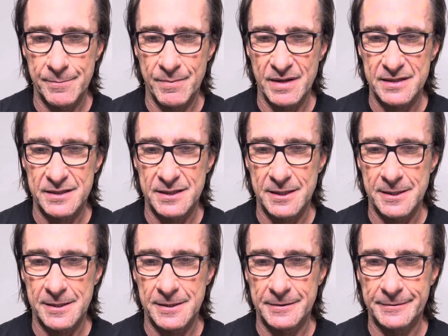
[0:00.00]
But
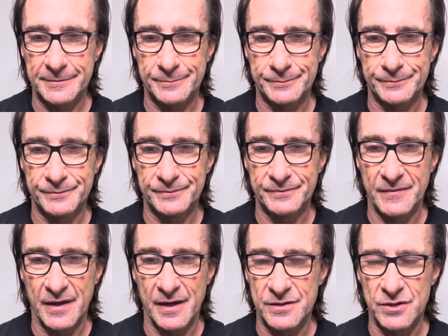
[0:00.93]
uh,
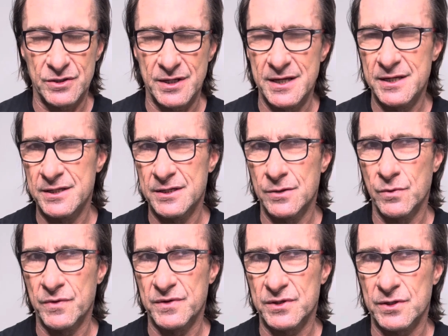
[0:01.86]
yeah, just easier
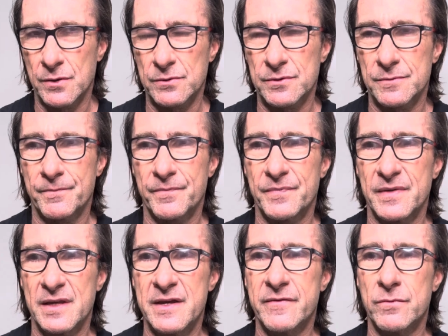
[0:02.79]
with the salt.
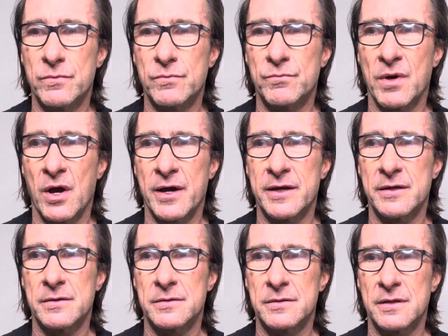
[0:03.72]
Even
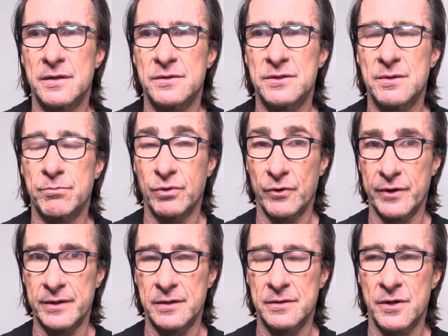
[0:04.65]
by
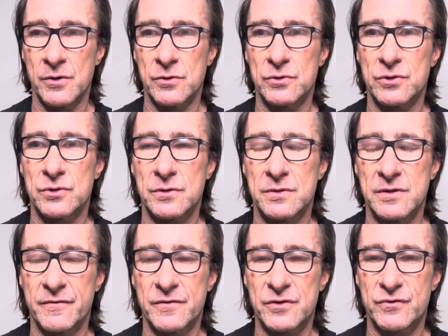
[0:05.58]
deploying those
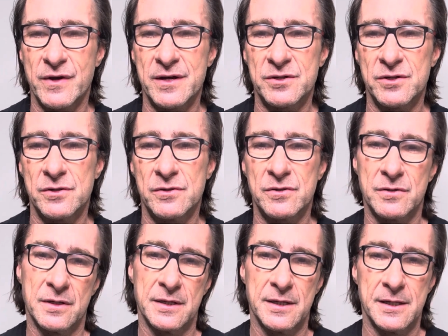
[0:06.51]
different strategies,
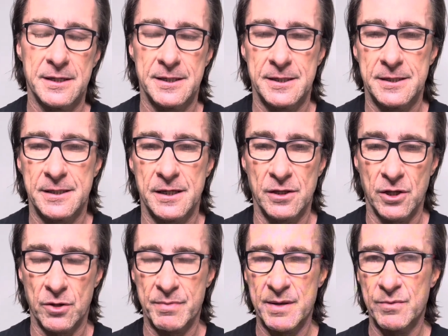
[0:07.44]
a
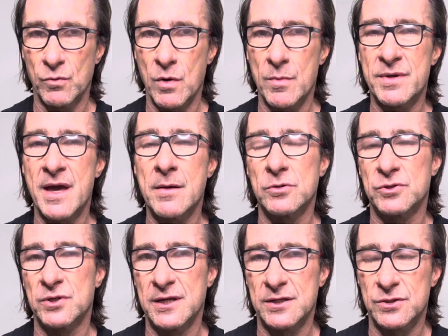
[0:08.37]
lot of people won't be able
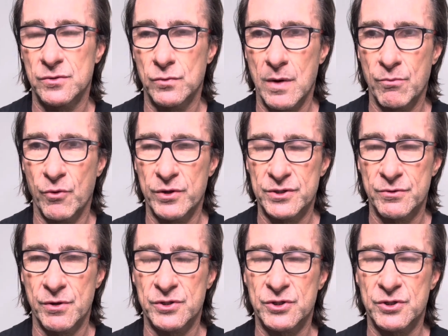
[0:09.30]
to get to 1.0.